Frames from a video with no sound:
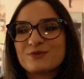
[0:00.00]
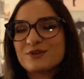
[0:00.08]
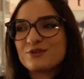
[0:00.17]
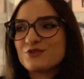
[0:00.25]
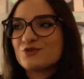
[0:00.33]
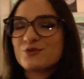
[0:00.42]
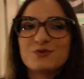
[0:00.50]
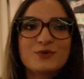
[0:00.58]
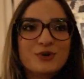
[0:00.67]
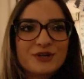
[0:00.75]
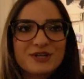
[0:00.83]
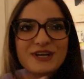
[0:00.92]
much to the
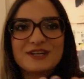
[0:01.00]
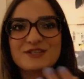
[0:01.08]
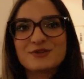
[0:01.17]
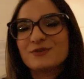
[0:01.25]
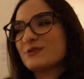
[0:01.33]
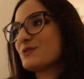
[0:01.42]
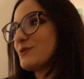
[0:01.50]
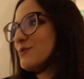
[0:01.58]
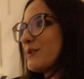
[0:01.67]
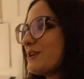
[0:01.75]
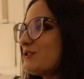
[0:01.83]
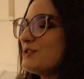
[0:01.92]
organizer and
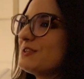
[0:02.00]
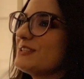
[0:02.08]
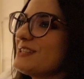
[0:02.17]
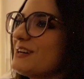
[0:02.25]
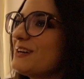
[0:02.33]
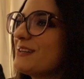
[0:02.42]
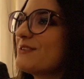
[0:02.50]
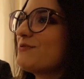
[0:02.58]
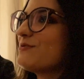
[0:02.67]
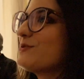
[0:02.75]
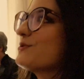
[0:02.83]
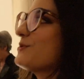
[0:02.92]
Suresh and Dan
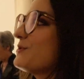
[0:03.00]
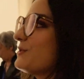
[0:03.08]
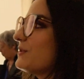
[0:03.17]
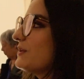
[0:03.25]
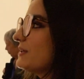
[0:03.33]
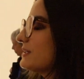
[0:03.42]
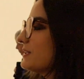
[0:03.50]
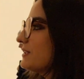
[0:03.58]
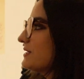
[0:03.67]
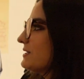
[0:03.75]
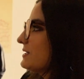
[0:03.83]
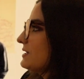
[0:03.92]
for
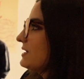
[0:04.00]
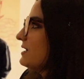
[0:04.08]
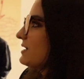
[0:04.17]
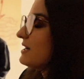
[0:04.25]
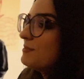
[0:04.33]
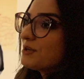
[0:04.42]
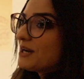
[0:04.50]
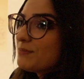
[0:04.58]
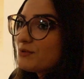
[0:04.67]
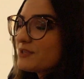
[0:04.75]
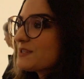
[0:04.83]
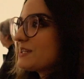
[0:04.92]
coming
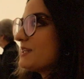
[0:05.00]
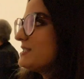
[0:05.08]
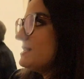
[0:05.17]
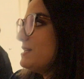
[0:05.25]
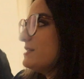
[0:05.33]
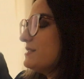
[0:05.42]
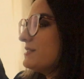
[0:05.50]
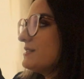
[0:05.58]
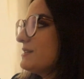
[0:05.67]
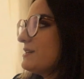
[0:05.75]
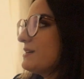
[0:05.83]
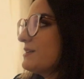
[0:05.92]
up with this
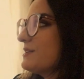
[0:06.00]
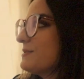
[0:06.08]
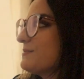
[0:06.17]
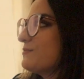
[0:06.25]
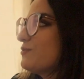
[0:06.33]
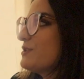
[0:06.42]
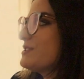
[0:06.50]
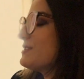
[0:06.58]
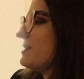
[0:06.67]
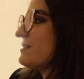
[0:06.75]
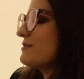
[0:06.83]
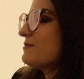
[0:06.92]
idea. We
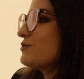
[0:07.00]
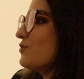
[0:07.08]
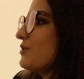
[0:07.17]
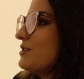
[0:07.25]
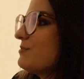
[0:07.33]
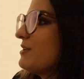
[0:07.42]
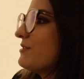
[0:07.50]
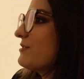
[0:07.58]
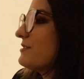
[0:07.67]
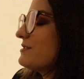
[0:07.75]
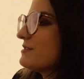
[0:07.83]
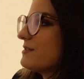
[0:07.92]
started talking about
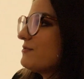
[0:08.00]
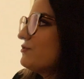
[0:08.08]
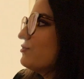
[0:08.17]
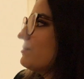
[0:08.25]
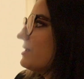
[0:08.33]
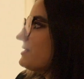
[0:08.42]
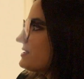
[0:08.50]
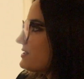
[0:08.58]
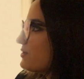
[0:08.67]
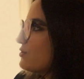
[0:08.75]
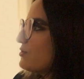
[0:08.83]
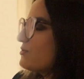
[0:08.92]
it a few
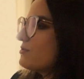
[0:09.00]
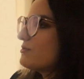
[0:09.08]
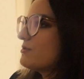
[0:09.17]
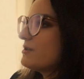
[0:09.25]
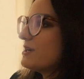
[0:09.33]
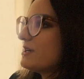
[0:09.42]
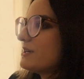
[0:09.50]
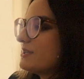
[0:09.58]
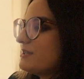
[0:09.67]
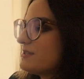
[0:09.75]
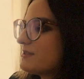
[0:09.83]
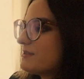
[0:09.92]
months ago, and